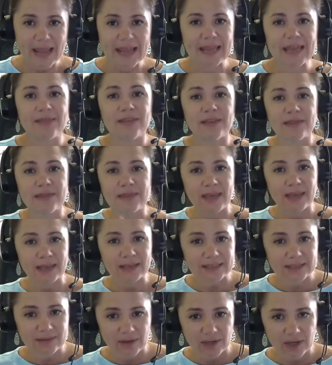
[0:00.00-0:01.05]
In the
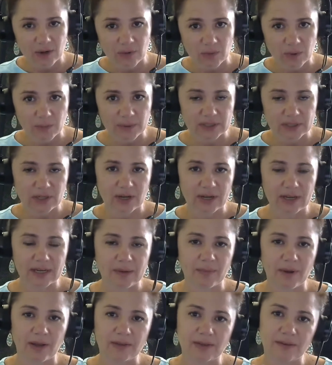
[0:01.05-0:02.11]
next video, we'll be talking
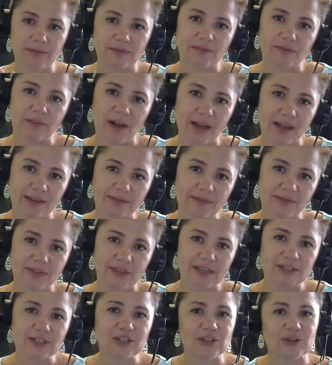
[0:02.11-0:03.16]
about the 5
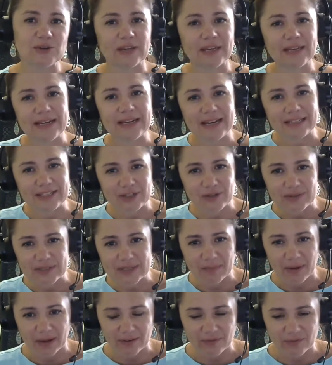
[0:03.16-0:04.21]
things you cannot use the
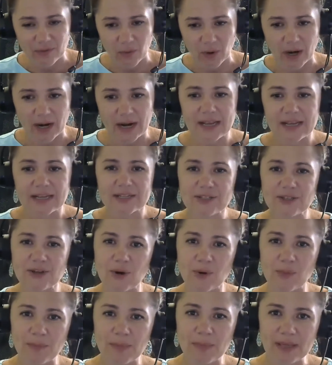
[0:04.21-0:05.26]
money for.
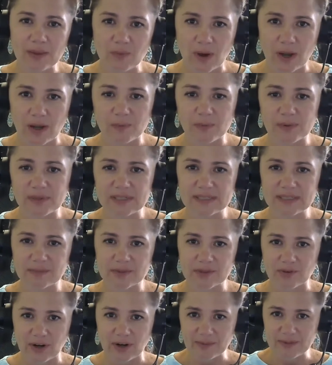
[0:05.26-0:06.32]
So meanwhile, please
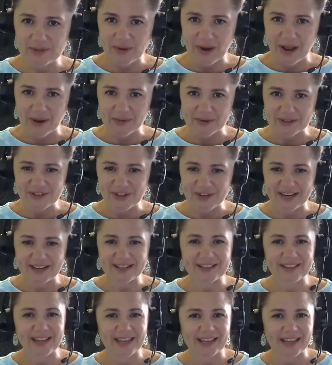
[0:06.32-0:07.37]
subscribe to our
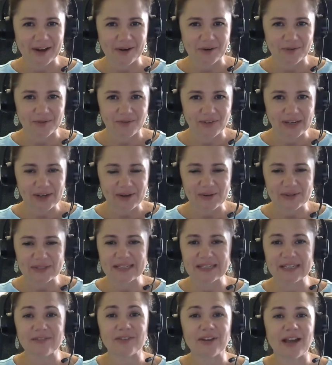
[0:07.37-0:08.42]
channel, like our videos,
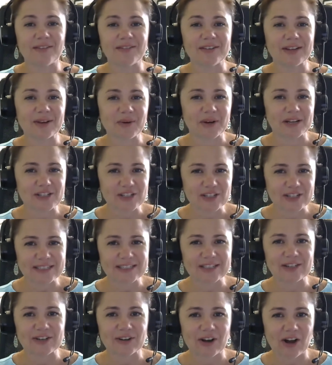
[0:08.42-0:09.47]
and if you have any questions,
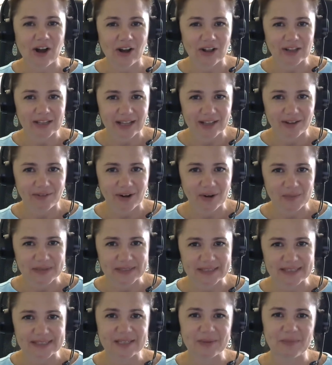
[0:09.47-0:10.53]
call Colorado
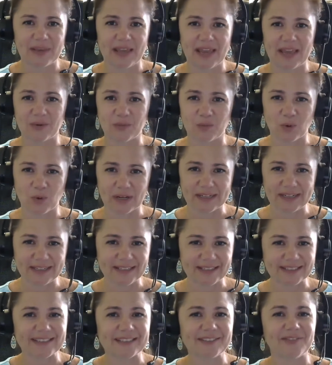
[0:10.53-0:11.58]
Business CPA,
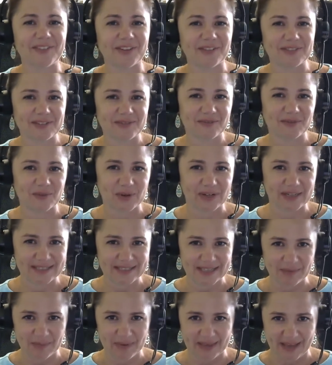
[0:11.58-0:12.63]

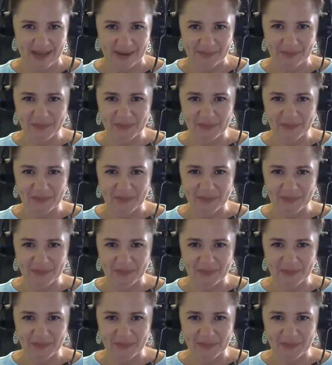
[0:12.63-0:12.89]
1-800-5040-CPA.